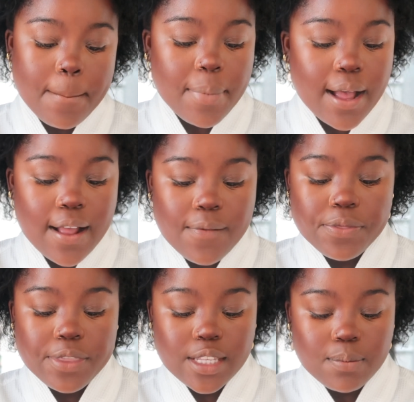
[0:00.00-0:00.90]
But
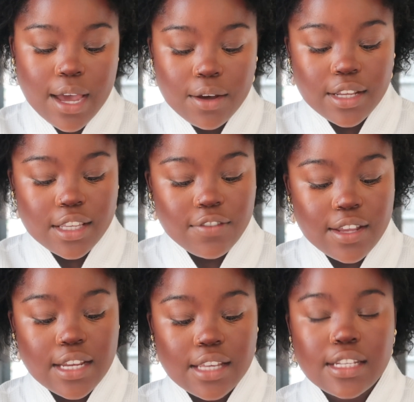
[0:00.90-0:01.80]
this powder is
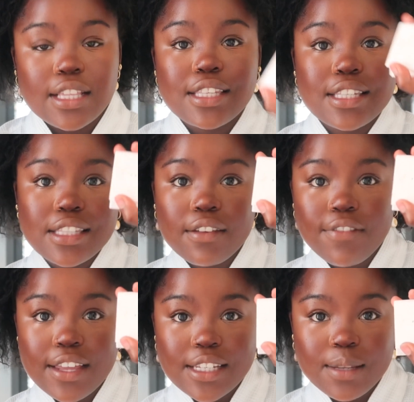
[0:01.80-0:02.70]
fantastic. This is the
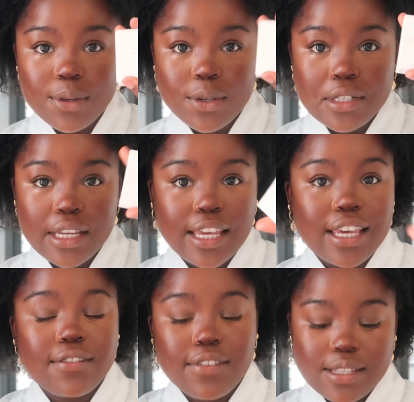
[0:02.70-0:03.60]
Fenty Beauty
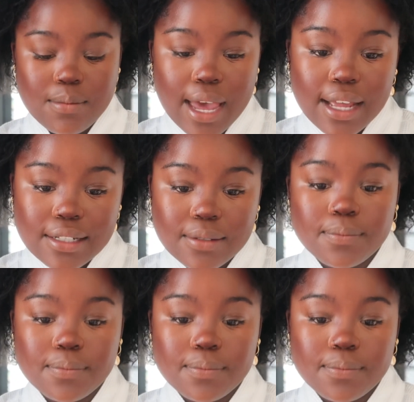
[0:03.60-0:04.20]
Invisimatte